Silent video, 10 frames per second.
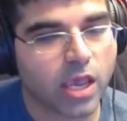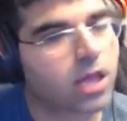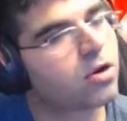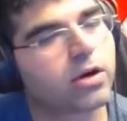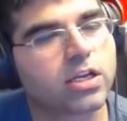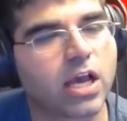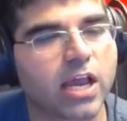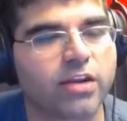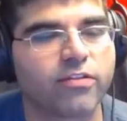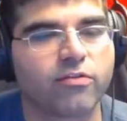had no idea.
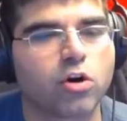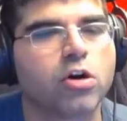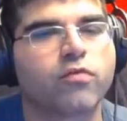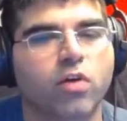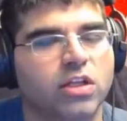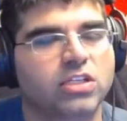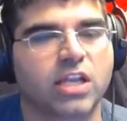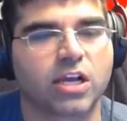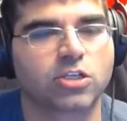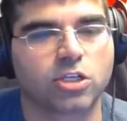I'd never even heard of Wellington,
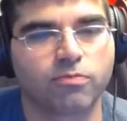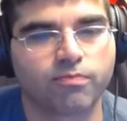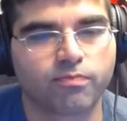actually.